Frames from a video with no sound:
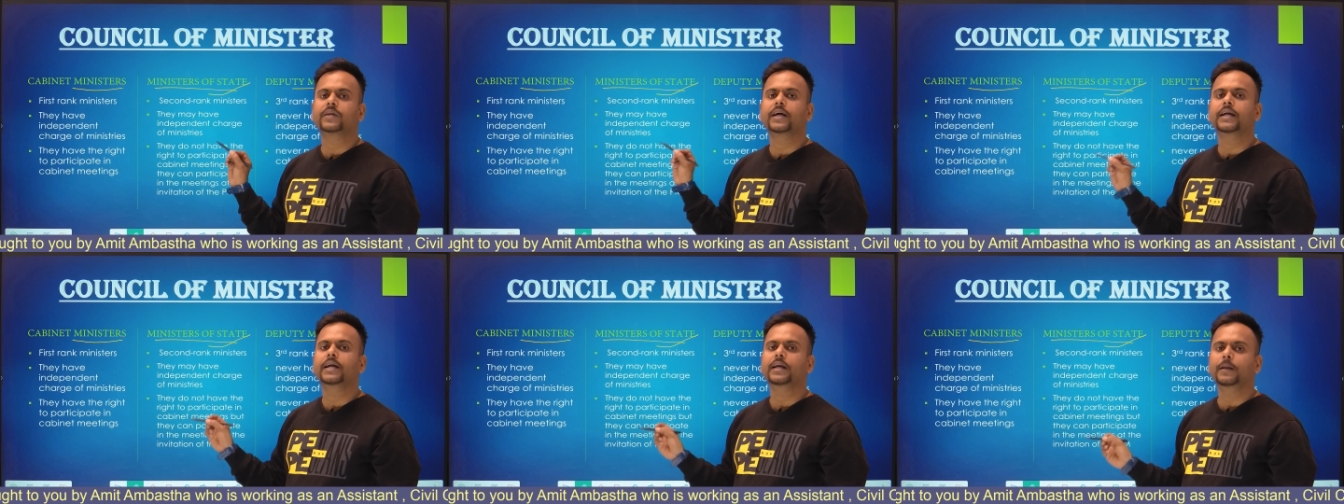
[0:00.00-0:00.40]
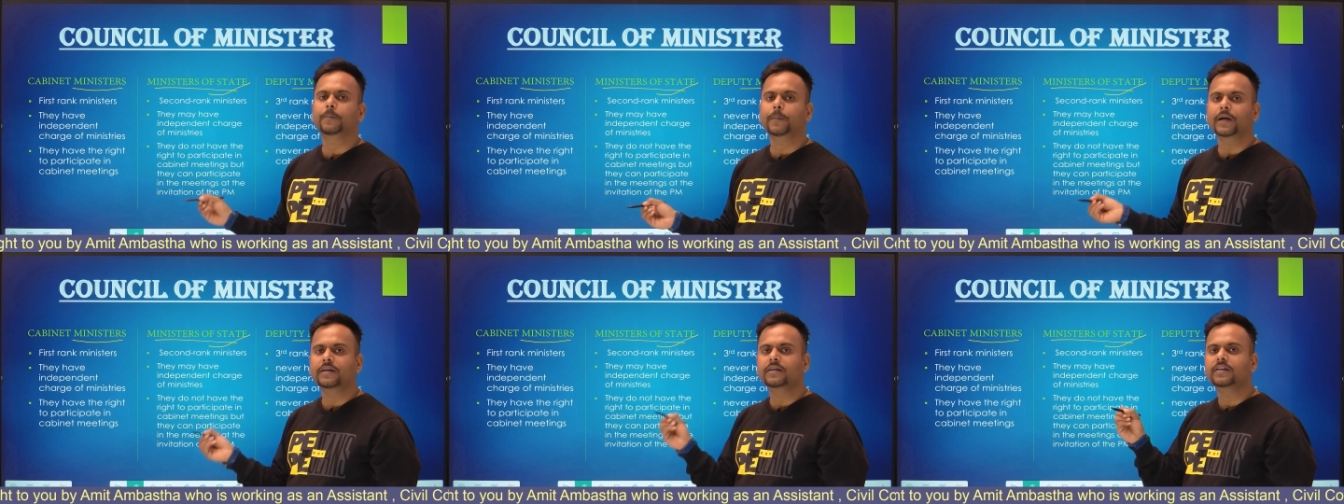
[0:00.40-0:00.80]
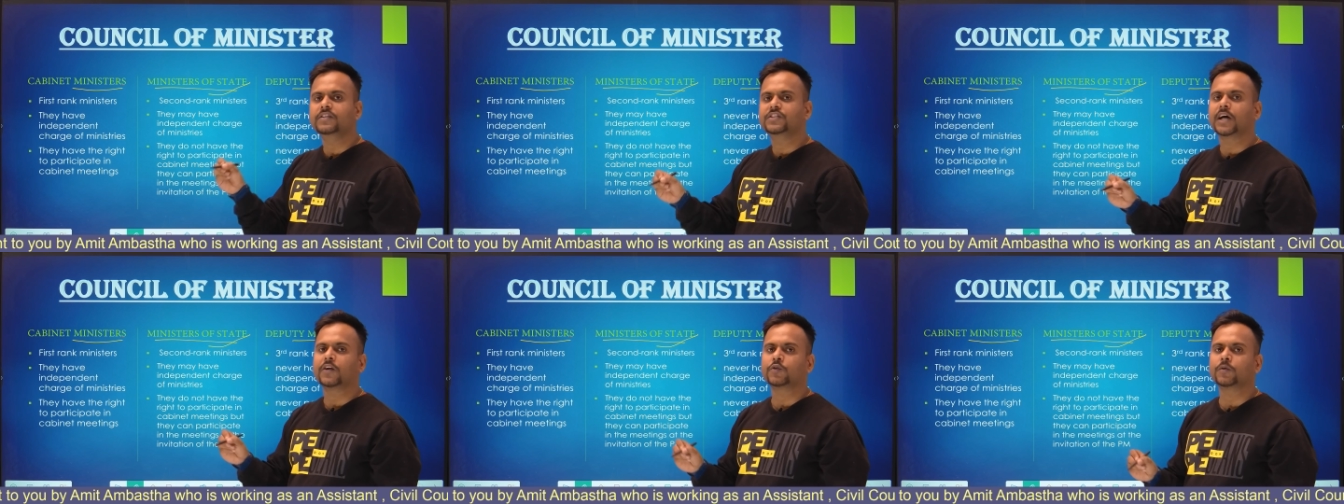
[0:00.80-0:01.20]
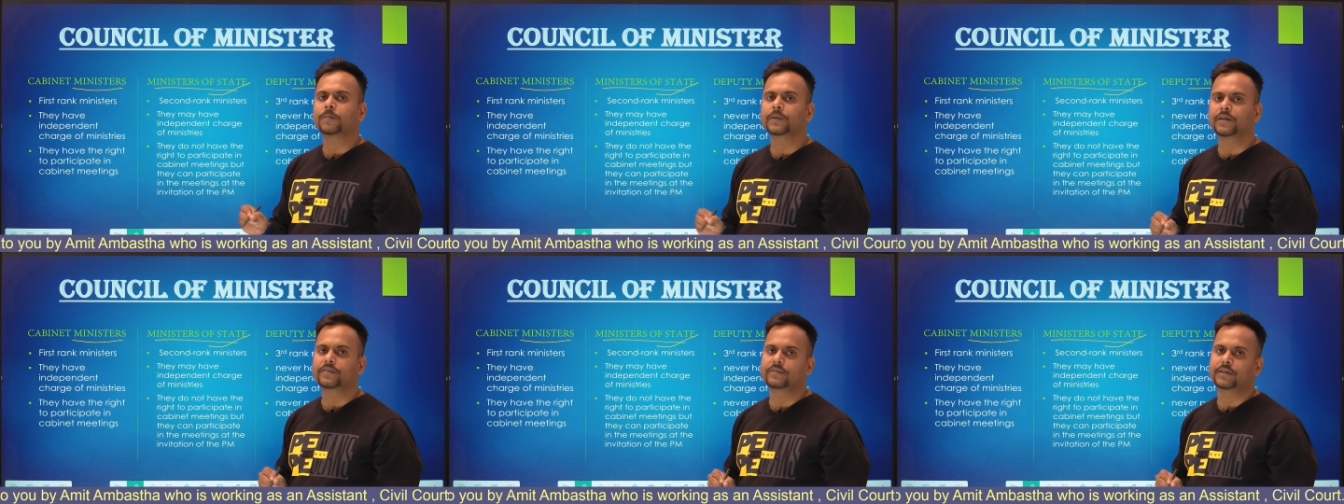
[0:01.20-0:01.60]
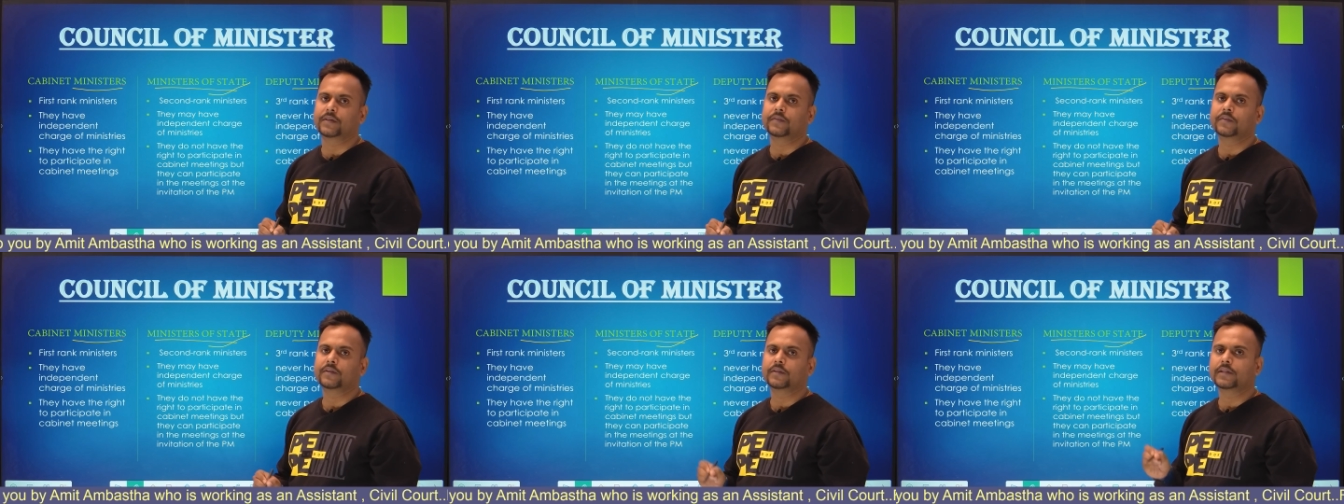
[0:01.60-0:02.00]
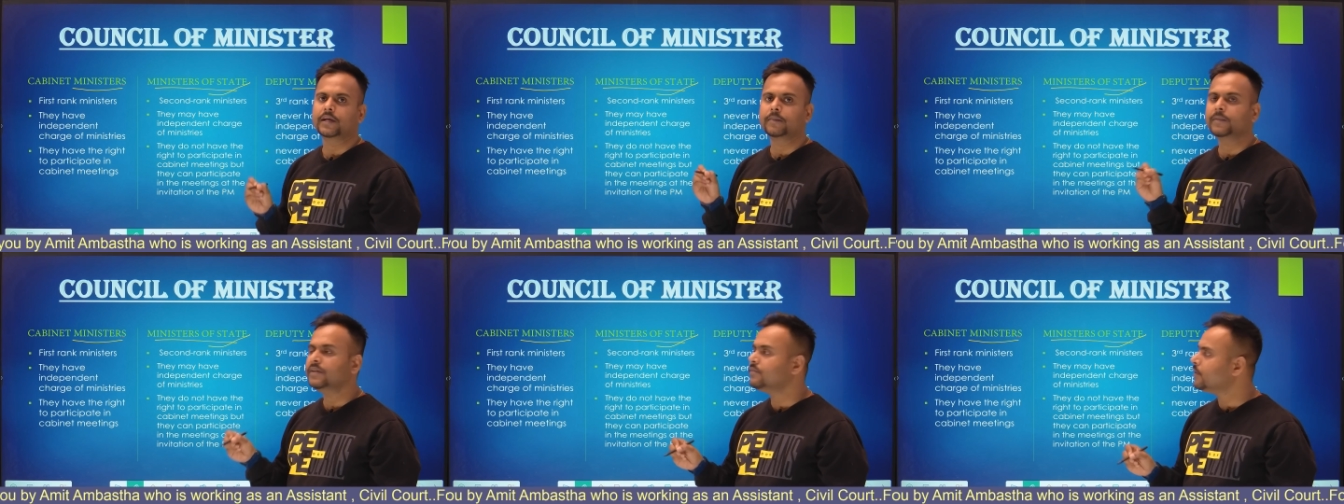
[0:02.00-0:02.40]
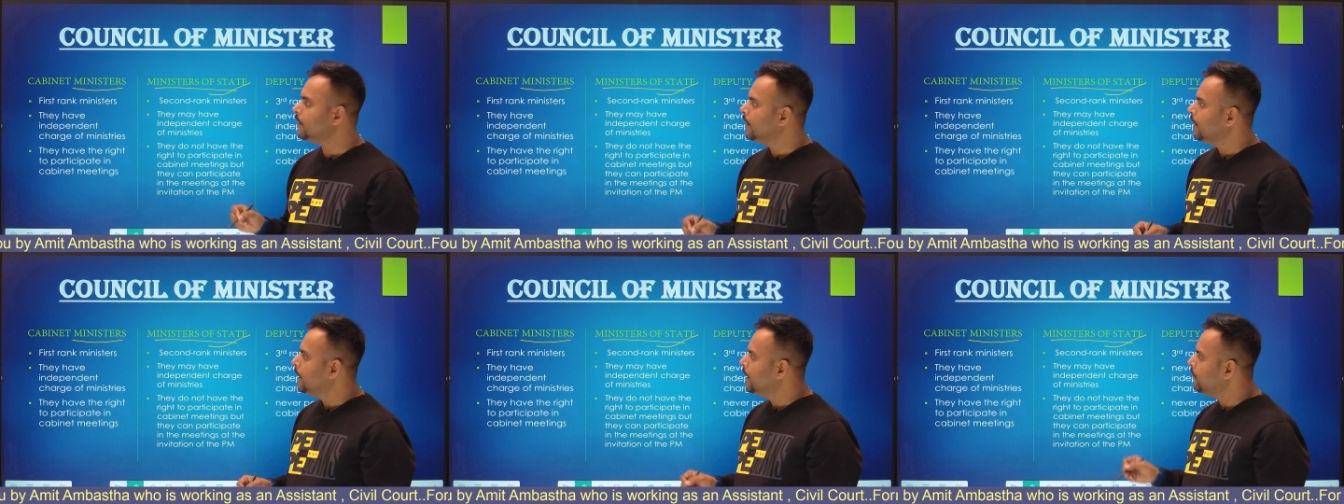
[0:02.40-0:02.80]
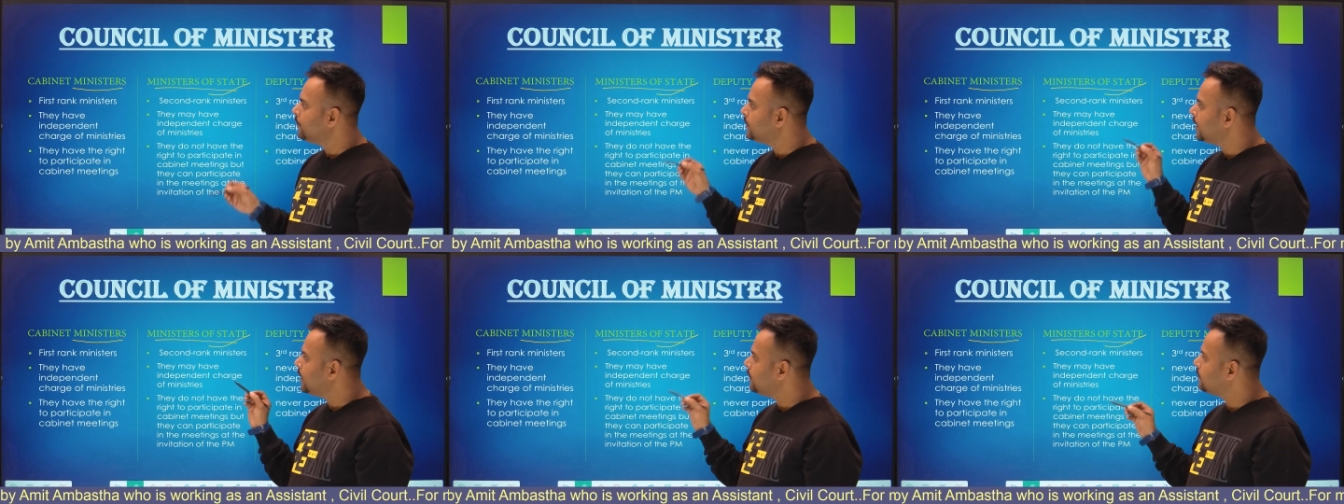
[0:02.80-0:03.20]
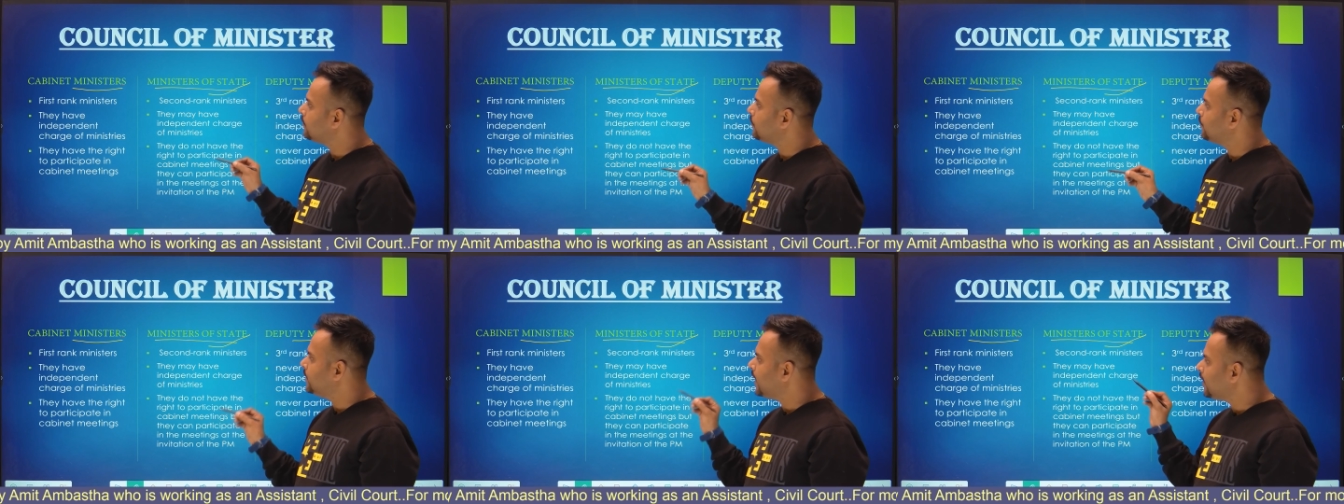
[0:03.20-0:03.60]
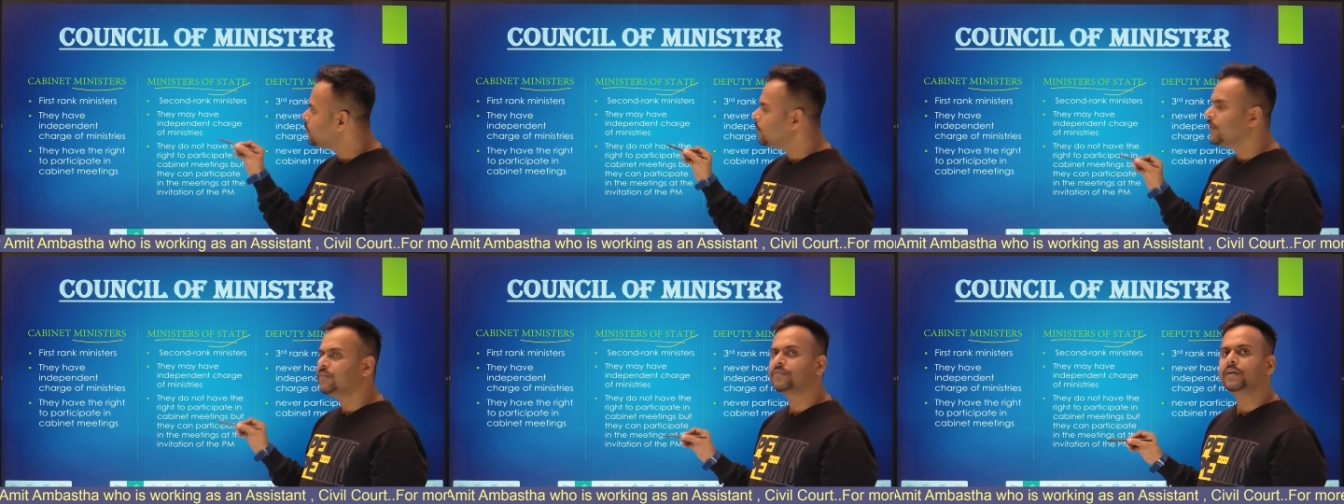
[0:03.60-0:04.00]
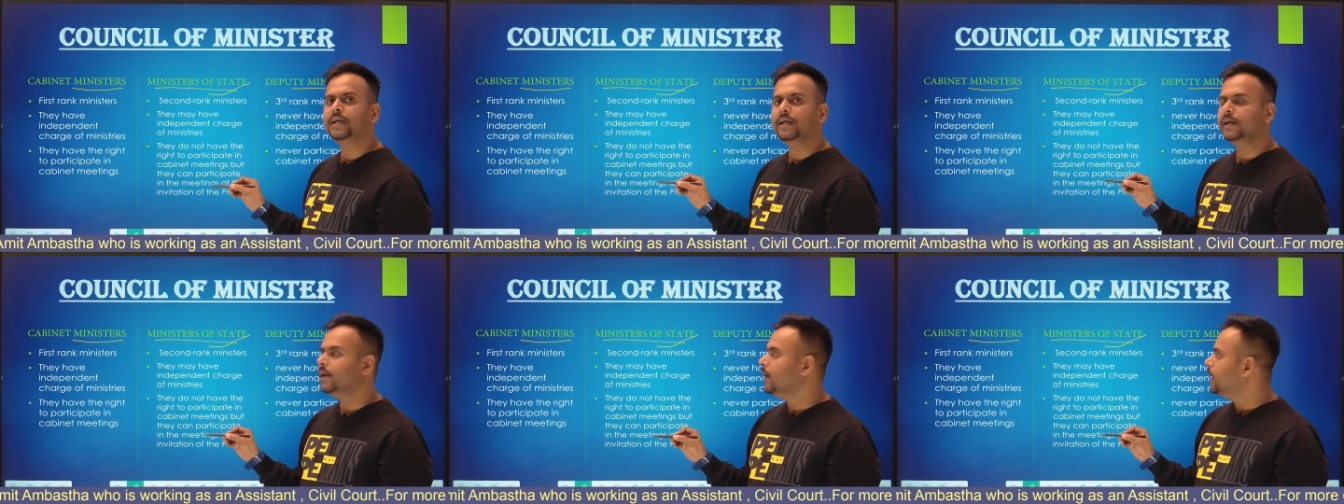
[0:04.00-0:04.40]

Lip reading: independent charge of ministries. That means if there is a finance ministry,